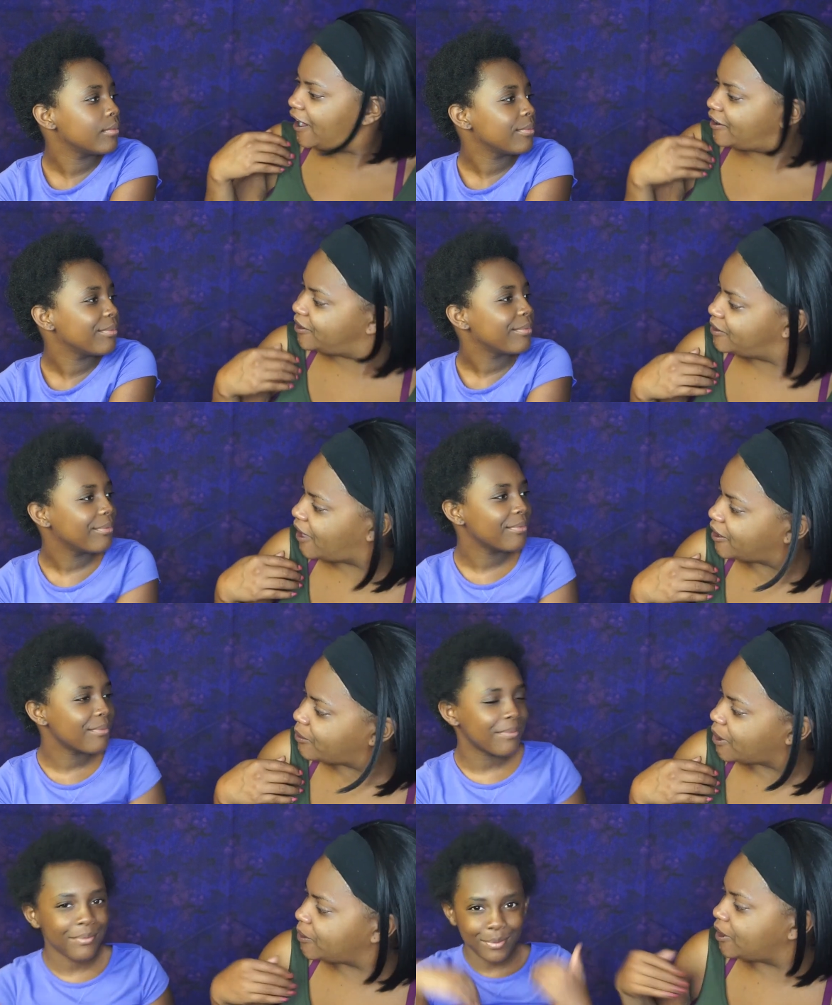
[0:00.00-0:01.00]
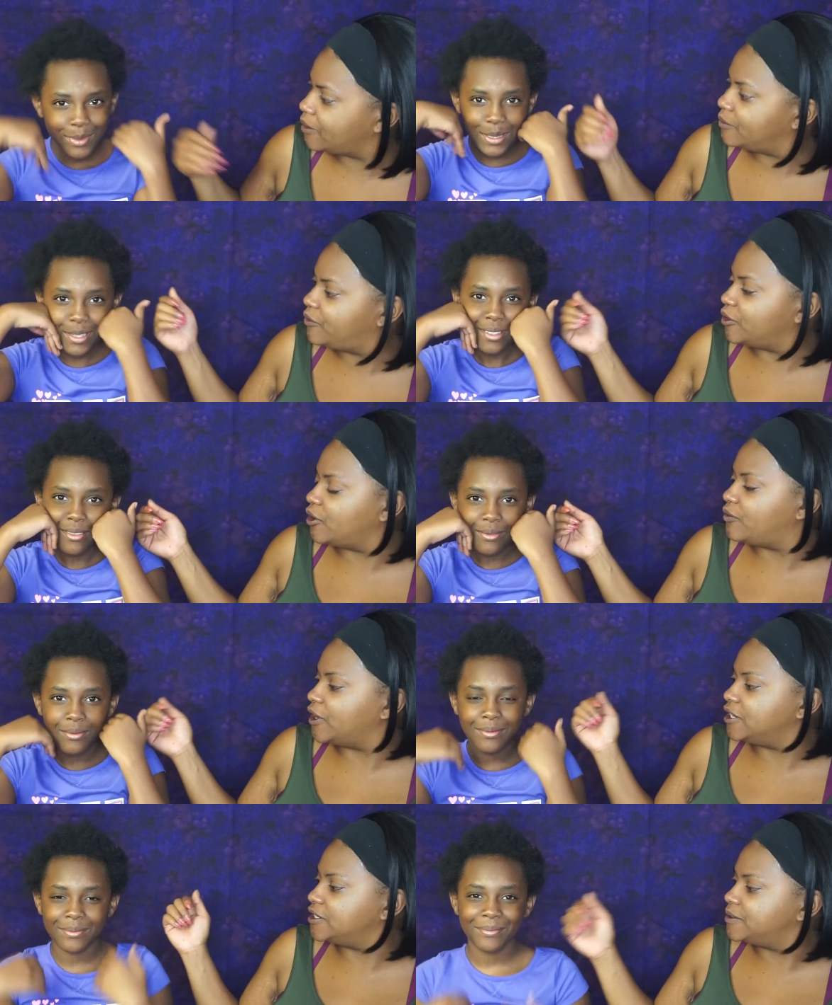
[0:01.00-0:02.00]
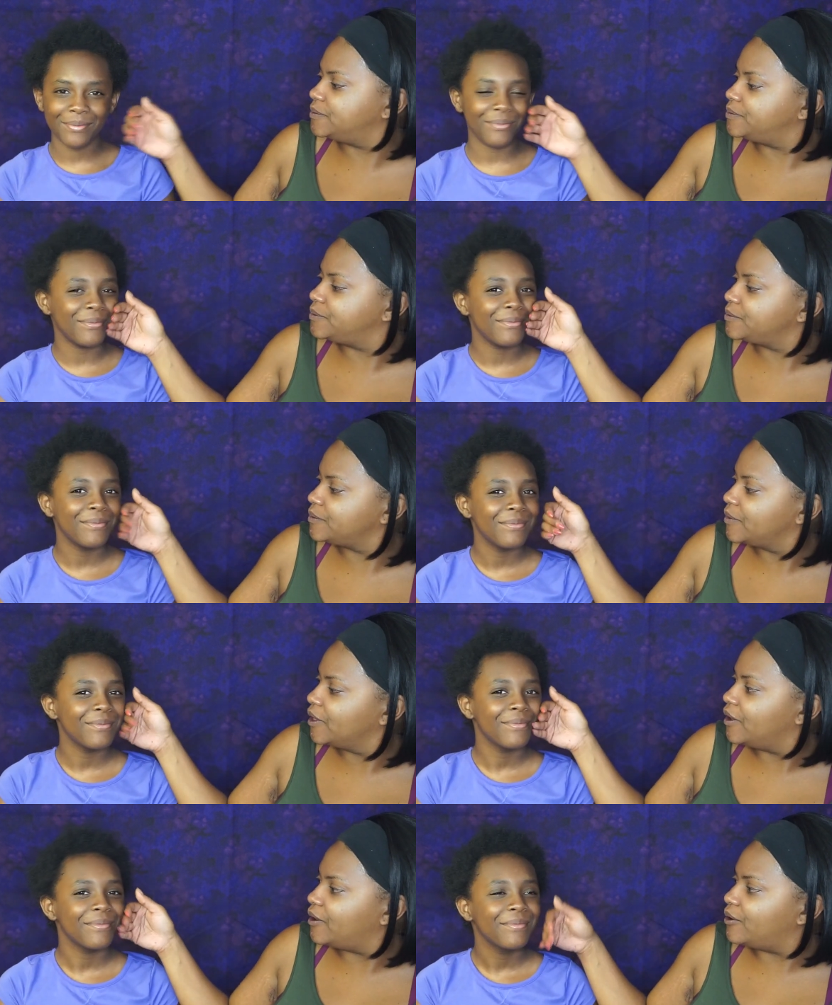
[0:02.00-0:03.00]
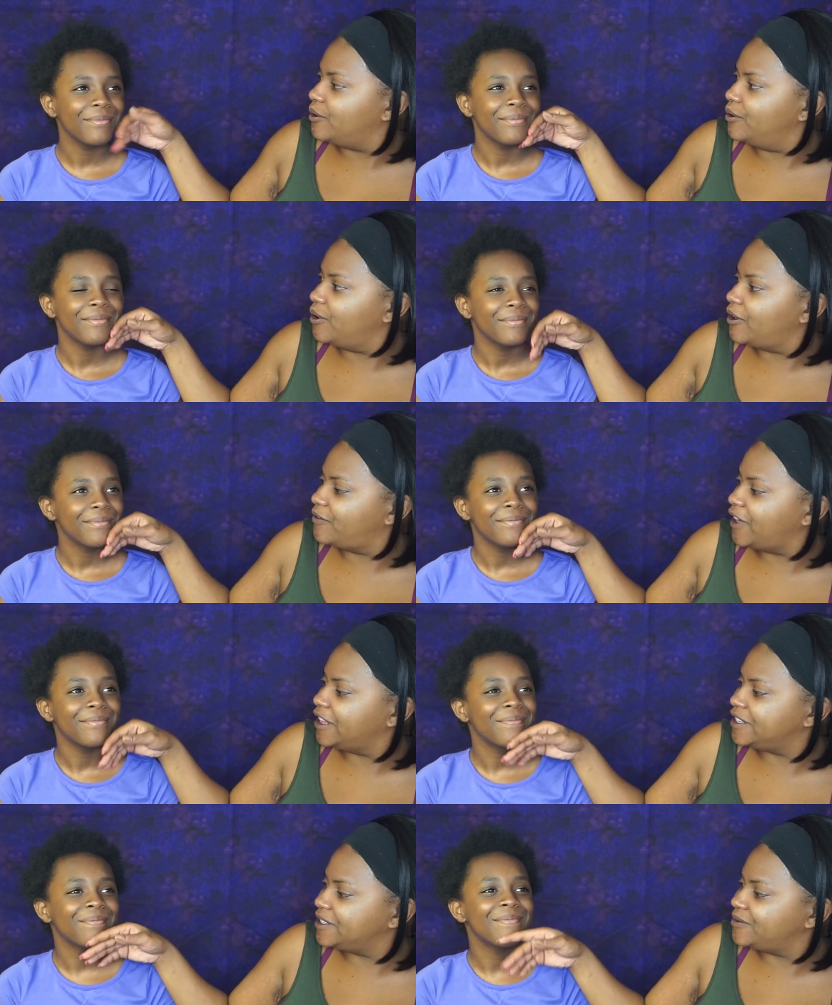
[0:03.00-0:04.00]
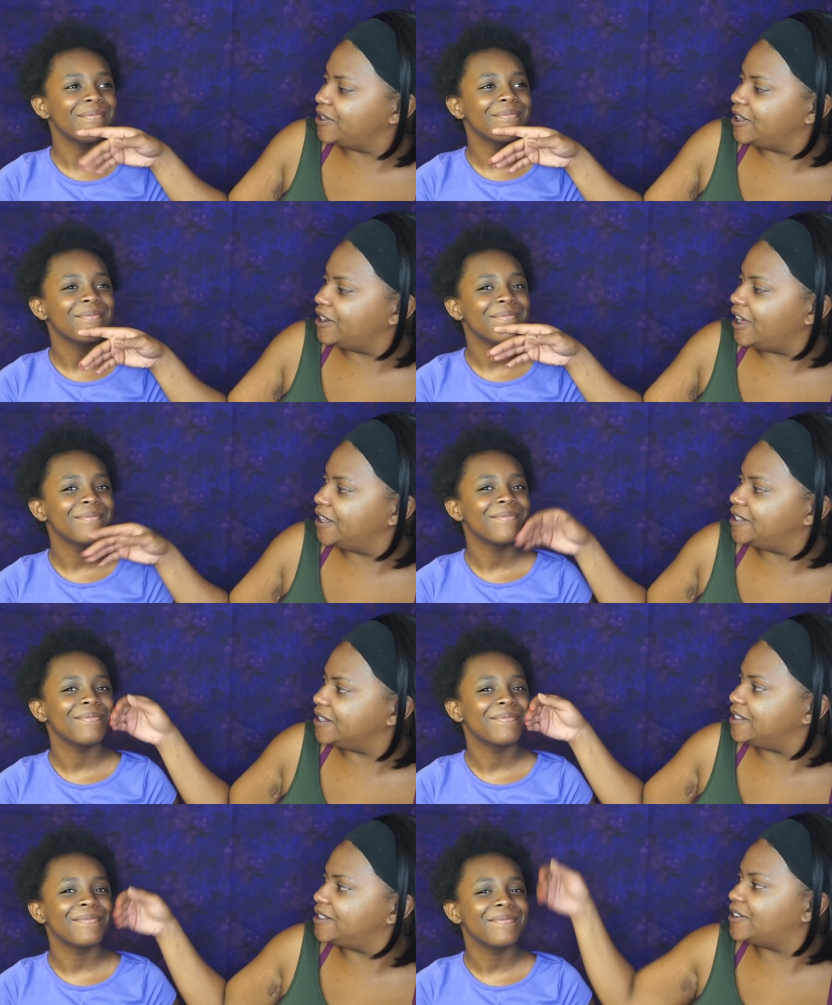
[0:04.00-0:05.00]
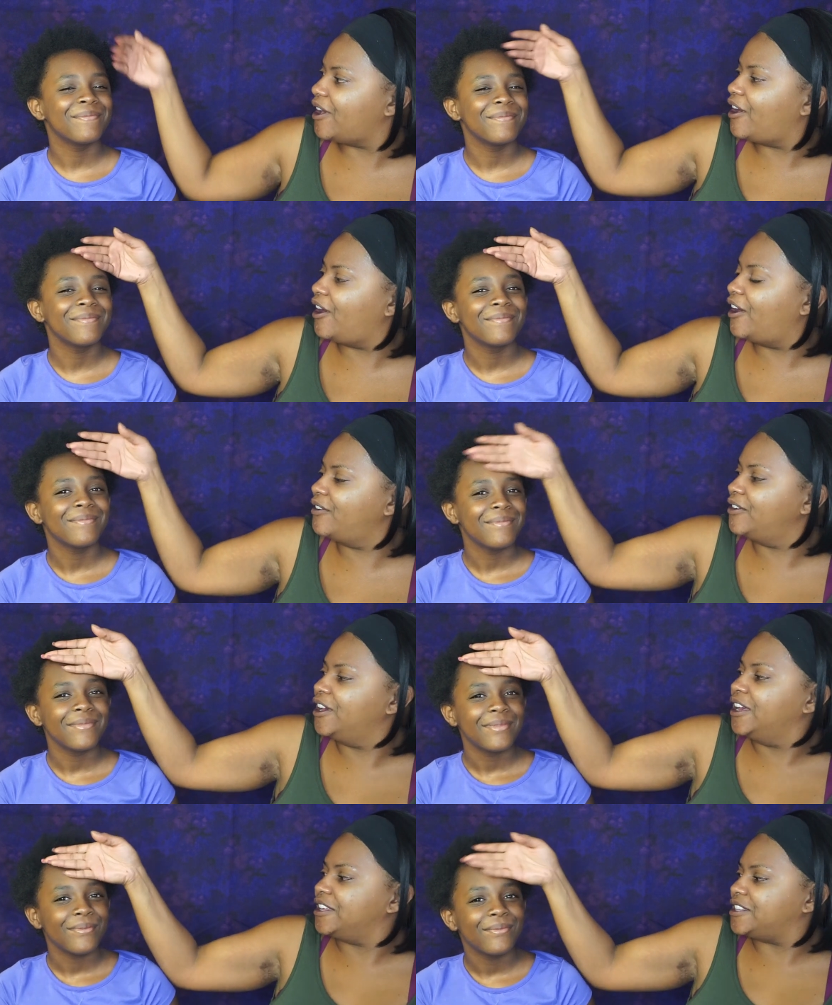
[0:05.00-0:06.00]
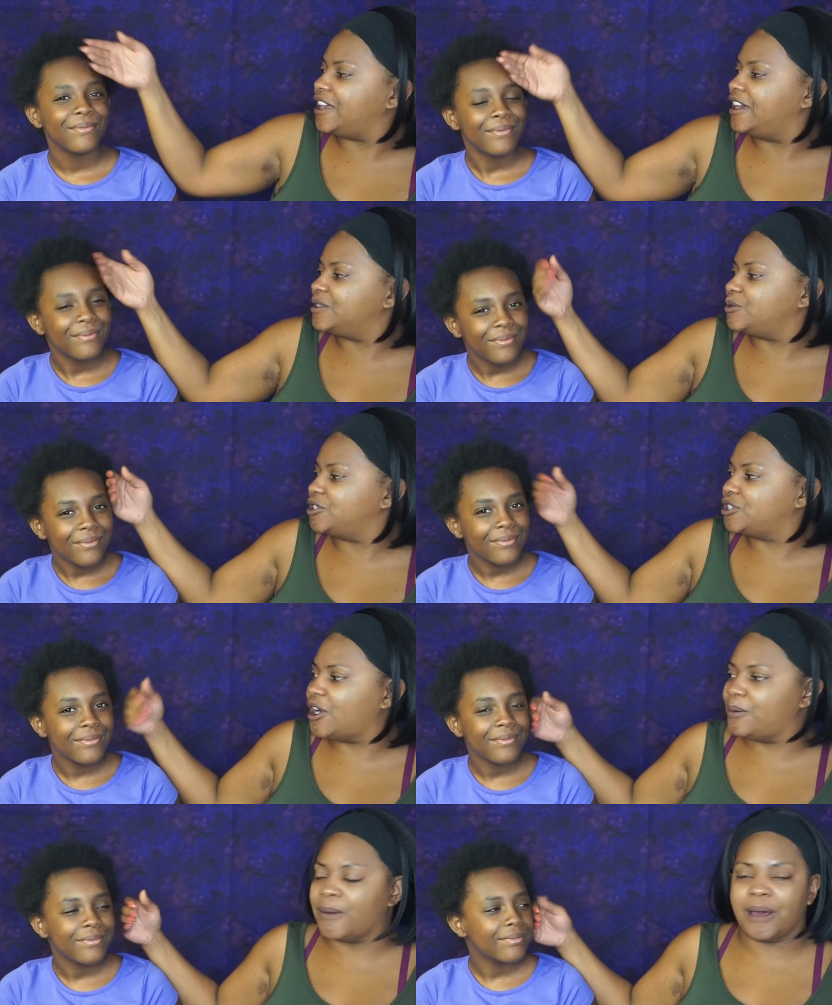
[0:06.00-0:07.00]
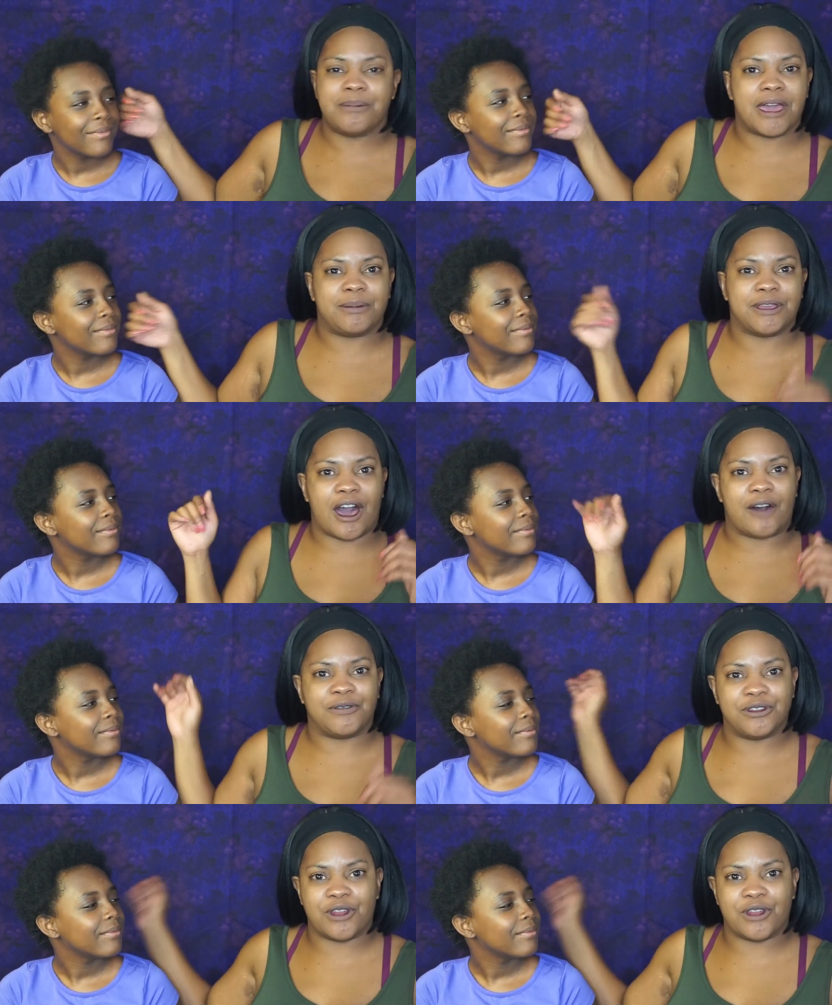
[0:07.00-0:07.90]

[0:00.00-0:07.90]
Speaker 1: How do you like it, baby? Well, let me feel your face. Oh, her face is feeling nice and soft. Yes, we're starting my baby off.